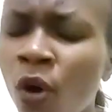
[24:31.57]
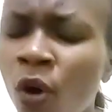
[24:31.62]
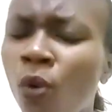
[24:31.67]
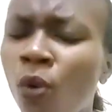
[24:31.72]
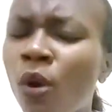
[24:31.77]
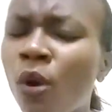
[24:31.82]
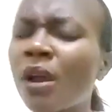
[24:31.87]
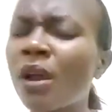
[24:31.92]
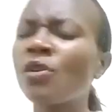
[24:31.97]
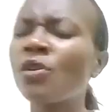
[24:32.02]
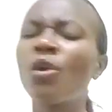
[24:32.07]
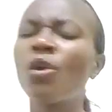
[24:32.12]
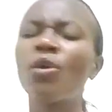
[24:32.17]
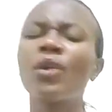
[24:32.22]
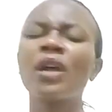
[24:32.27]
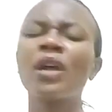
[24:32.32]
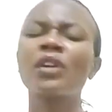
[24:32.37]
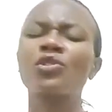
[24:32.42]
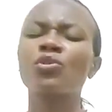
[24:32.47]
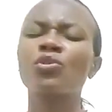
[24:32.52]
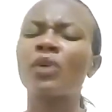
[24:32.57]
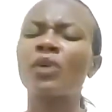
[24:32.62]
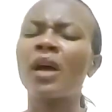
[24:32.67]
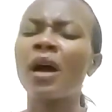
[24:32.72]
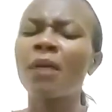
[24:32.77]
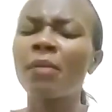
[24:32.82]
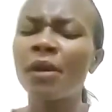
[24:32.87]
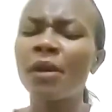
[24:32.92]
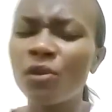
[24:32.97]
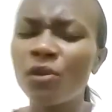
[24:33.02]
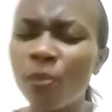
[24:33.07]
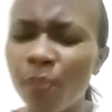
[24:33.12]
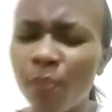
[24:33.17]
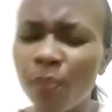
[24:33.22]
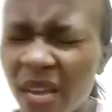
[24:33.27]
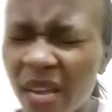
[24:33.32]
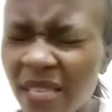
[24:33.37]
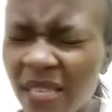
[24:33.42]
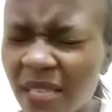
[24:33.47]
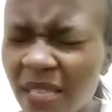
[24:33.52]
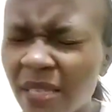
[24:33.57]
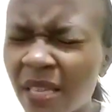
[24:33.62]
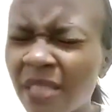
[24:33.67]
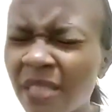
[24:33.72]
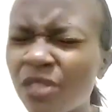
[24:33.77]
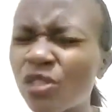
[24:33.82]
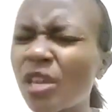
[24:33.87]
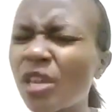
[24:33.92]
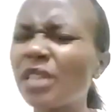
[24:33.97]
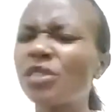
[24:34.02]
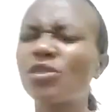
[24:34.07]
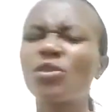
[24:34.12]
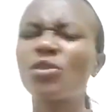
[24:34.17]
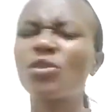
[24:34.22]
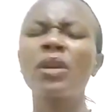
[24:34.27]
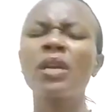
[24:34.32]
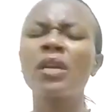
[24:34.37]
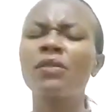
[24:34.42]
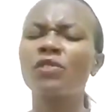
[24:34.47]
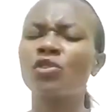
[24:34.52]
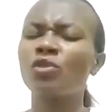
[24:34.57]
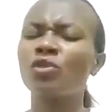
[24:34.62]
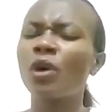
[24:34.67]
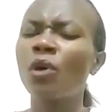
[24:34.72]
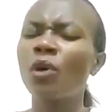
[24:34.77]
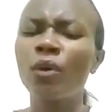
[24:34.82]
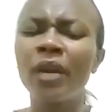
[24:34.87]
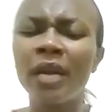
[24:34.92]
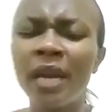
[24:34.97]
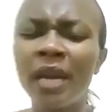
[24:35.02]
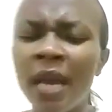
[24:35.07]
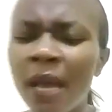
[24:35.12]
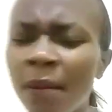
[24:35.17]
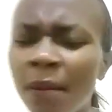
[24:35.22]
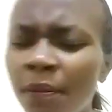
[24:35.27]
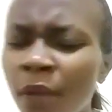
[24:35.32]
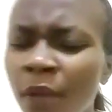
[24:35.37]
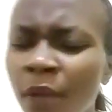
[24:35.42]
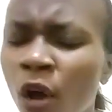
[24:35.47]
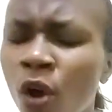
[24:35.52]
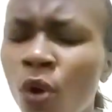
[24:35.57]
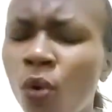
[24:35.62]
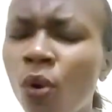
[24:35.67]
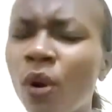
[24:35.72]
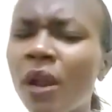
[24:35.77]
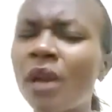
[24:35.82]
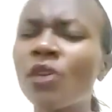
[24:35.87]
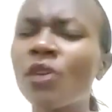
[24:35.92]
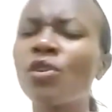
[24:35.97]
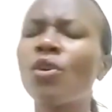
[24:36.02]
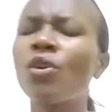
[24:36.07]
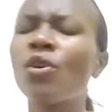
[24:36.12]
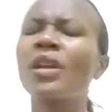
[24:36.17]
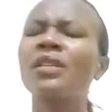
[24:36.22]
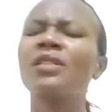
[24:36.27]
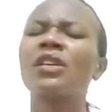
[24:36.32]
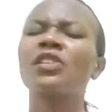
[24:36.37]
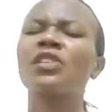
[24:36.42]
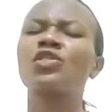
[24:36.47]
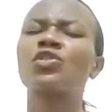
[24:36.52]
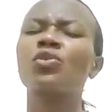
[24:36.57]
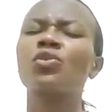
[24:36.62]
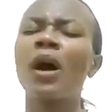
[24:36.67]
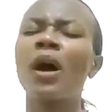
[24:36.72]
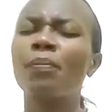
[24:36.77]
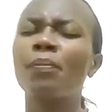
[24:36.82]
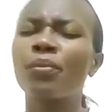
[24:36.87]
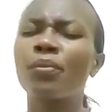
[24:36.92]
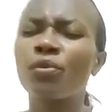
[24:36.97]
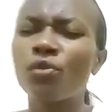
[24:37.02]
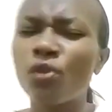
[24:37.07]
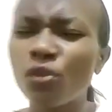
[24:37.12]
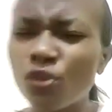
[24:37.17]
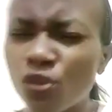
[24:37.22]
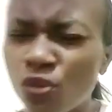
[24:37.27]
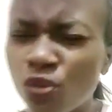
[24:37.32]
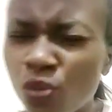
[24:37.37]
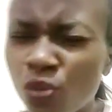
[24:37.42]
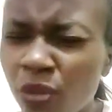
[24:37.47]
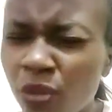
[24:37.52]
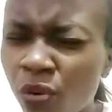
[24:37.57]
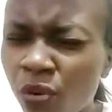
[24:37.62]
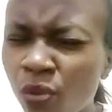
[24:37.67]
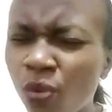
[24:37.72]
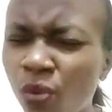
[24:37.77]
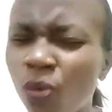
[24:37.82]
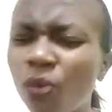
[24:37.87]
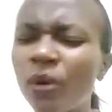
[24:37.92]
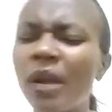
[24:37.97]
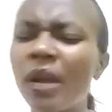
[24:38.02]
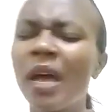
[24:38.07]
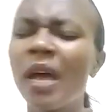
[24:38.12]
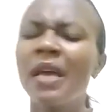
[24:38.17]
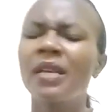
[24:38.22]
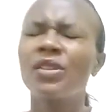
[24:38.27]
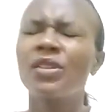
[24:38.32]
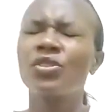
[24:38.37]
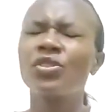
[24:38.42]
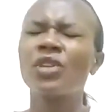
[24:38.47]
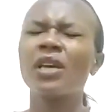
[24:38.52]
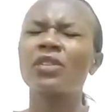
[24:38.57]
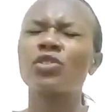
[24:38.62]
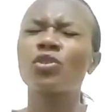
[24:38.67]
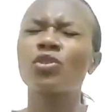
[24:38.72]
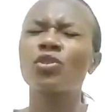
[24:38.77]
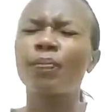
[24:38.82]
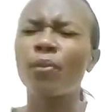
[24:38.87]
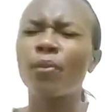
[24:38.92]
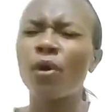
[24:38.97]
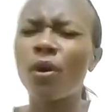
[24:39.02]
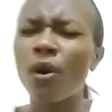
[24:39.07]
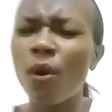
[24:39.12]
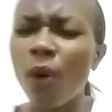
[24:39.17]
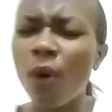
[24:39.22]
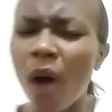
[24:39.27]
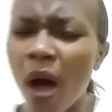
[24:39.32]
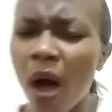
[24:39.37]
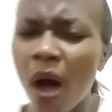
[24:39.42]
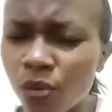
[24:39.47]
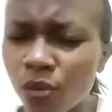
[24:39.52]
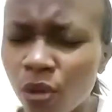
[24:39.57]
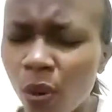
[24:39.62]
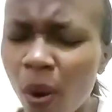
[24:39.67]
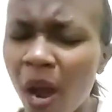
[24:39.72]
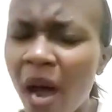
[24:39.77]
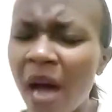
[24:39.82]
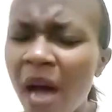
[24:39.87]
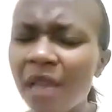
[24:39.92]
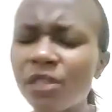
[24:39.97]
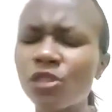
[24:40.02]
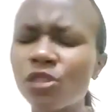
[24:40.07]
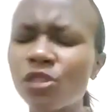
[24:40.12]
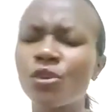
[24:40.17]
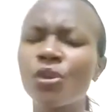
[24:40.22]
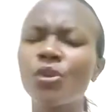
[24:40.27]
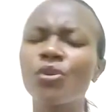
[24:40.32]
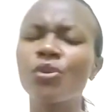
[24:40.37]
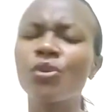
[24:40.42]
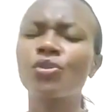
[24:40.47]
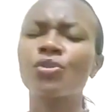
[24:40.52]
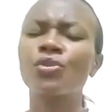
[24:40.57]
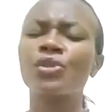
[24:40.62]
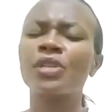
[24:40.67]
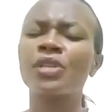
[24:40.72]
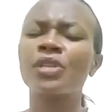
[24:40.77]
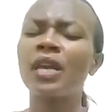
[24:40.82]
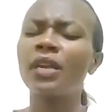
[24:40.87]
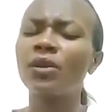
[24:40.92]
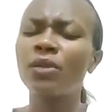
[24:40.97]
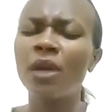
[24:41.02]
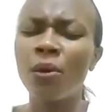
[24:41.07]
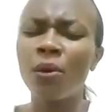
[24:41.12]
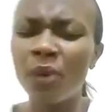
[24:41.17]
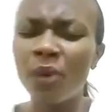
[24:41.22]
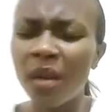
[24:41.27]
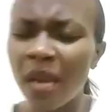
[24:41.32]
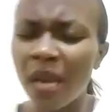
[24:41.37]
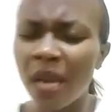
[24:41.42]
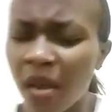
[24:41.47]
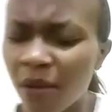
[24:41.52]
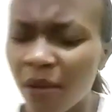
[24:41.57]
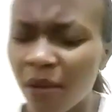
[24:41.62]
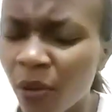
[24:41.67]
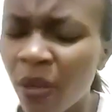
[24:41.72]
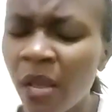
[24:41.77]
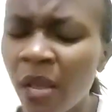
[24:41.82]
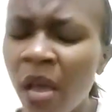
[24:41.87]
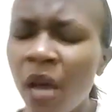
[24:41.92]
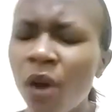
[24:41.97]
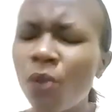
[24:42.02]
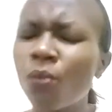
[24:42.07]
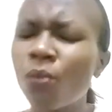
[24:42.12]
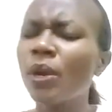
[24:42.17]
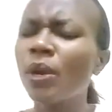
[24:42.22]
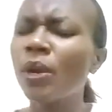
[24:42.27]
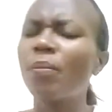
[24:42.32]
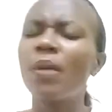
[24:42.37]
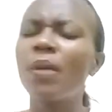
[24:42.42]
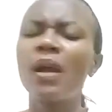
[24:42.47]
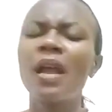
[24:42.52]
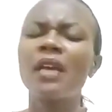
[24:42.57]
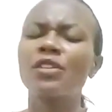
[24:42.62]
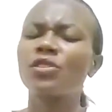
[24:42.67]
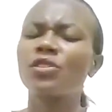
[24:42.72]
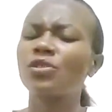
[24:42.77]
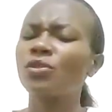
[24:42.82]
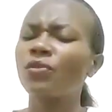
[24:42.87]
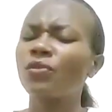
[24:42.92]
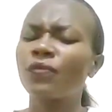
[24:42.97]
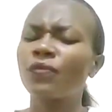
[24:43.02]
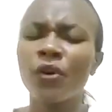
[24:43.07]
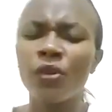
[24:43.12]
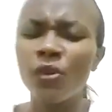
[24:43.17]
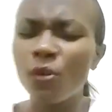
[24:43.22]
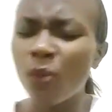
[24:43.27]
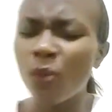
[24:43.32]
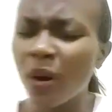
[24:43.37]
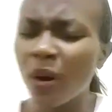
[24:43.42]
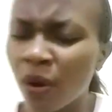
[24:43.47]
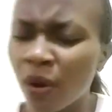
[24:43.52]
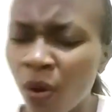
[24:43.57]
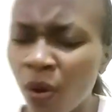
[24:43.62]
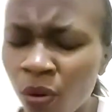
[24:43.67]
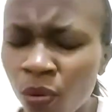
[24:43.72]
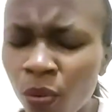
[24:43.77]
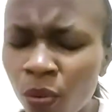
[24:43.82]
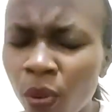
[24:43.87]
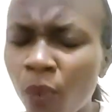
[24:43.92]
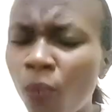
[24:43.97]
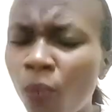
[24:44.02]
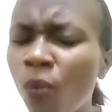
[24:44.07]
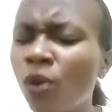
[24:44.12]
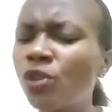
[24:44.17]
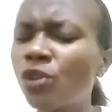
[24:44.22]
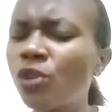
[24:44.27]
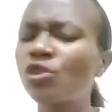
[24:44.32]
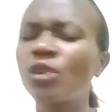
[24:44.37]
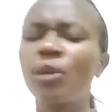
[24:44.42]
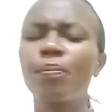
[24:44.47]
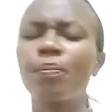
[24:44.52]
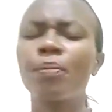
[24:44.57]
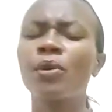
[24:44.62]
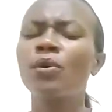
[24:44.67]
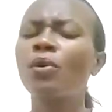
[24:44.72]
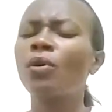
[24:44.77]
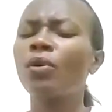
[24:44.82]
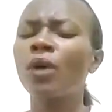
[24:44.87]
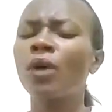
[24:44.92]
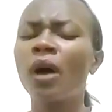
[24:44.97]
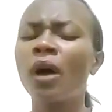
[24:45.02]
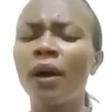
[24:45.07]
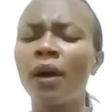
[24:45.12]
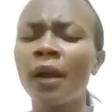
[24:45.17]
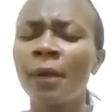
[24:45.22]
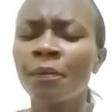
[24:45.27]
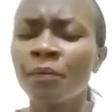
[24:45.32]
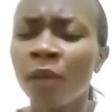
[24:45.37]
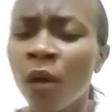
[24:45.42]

What an honor to come at your presence and just to lift your holy name. What an honor just to approach your throne just to pour out our hearts to you, to tell you that we love you. We bless you, for you are God. We worship you, oh God.